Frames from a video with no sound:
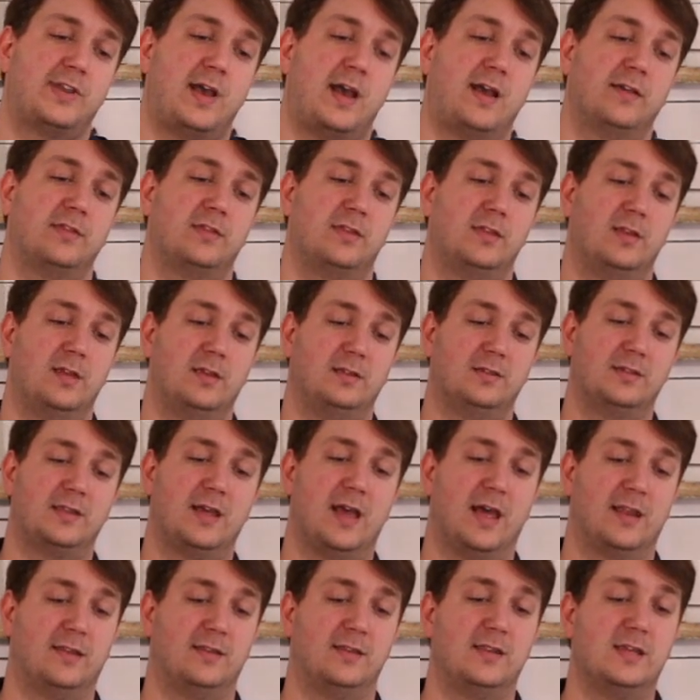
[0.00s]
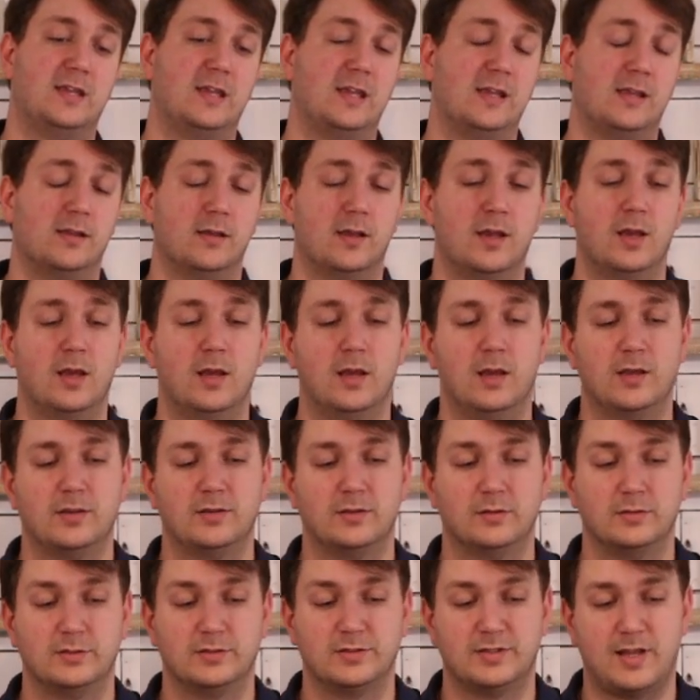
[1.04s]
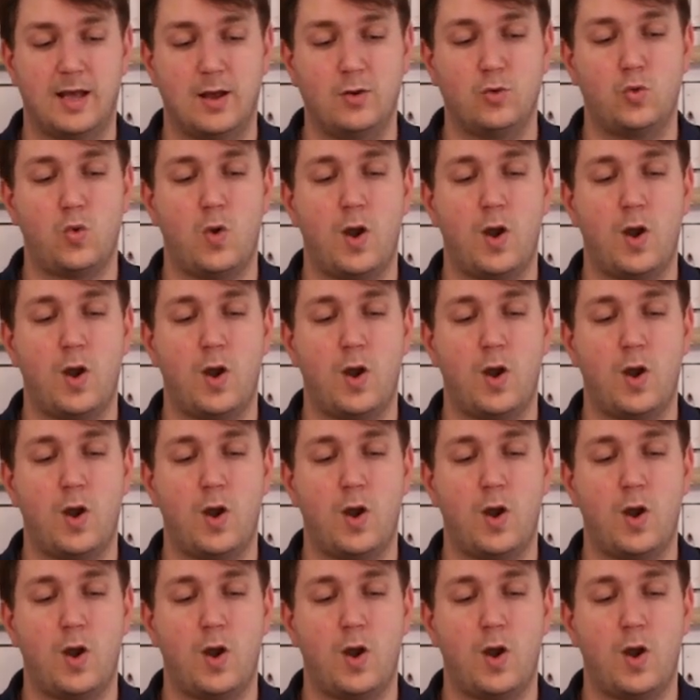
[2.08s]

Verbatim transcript: I think that the sound